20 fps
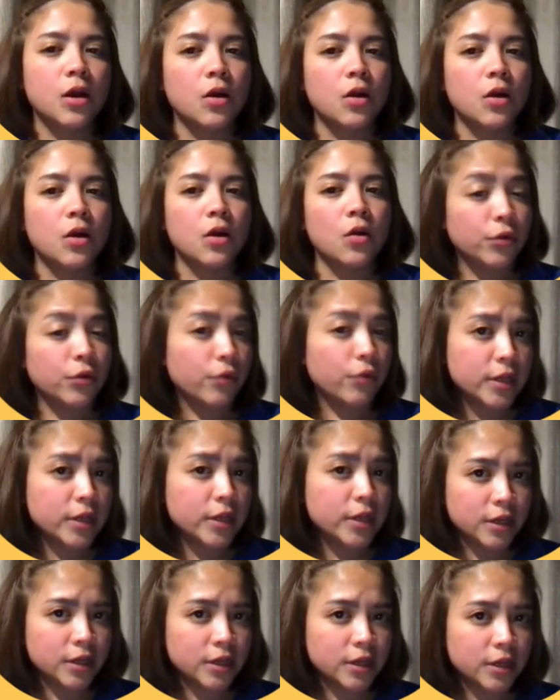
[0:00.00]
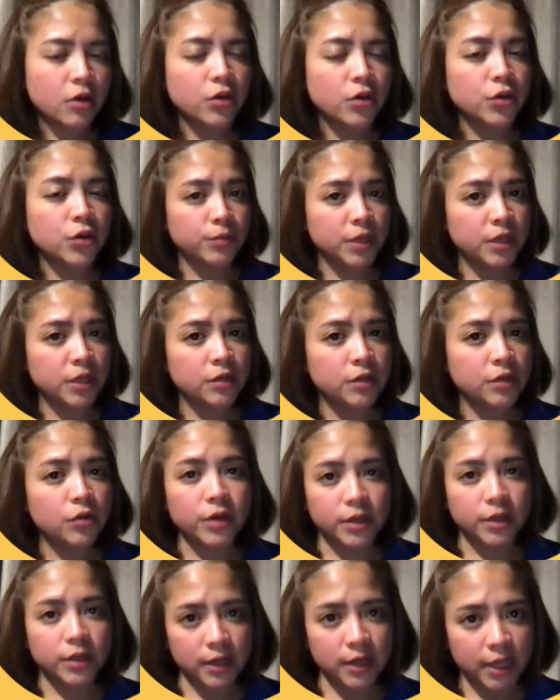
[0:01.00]
When writing an argument or a
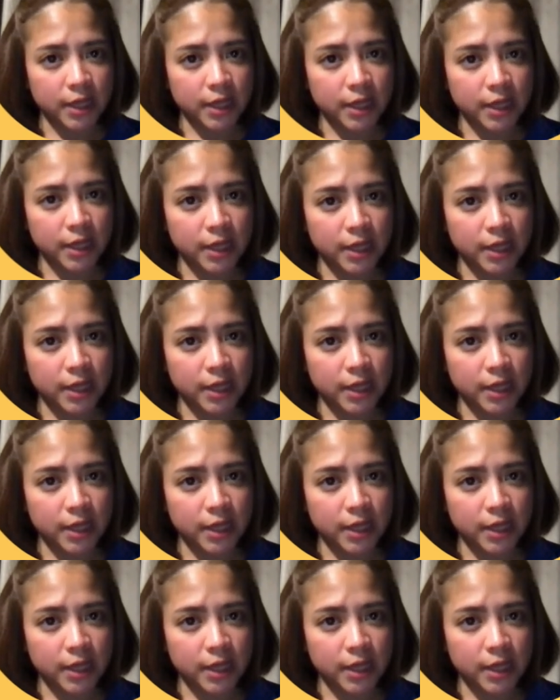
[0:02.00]
claim,